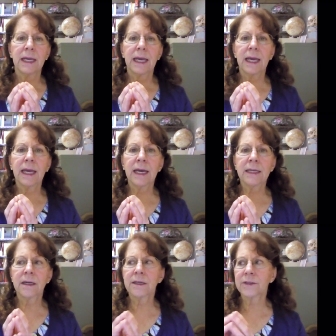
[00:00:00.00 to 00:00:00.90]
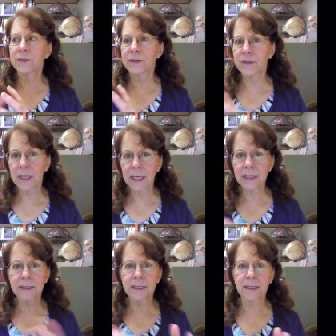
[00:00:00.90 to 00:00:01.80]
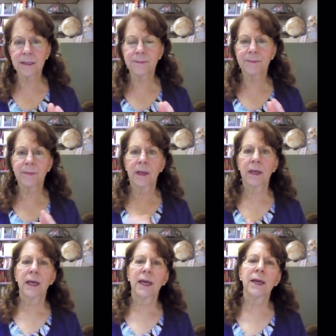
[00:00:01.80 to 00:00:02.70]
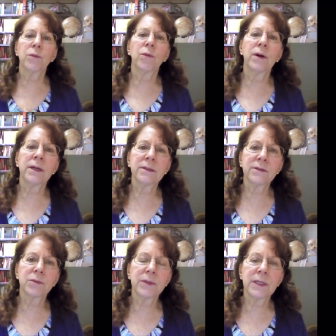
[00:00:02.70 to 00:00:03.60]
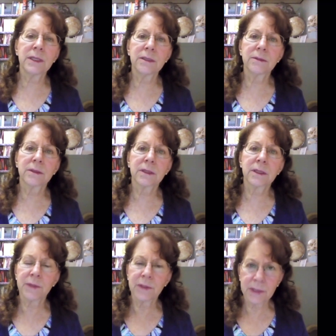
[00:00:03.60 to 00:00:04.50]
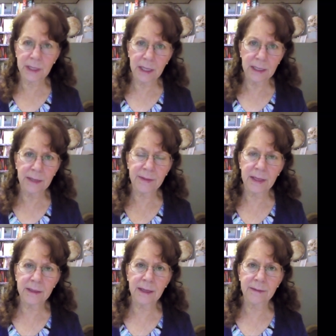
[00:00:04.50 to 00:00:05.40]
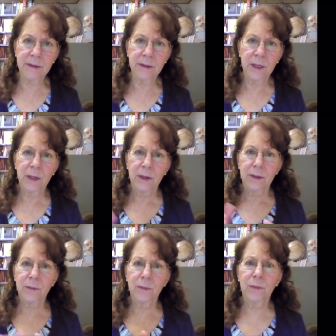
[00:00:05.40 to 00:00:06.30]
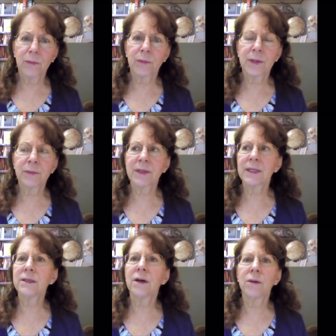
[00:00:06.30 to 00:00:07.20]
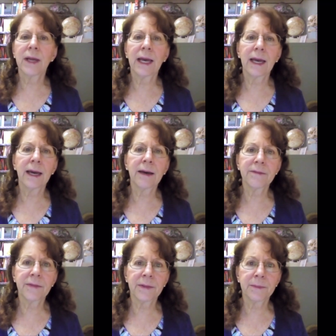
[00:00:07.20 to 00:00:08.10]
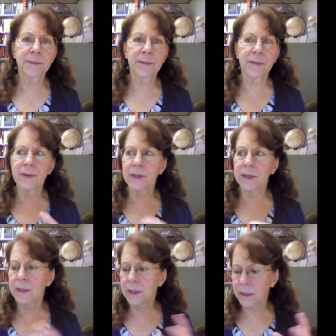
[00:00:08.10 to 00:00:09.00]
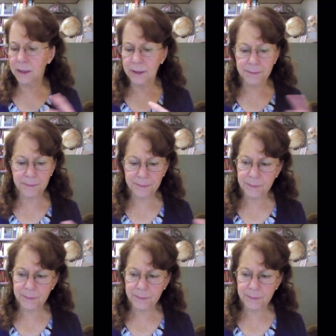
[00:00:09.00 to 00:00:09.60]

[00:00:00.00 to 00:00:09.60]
and understanding and once we communicate at that level we really don't have the the um,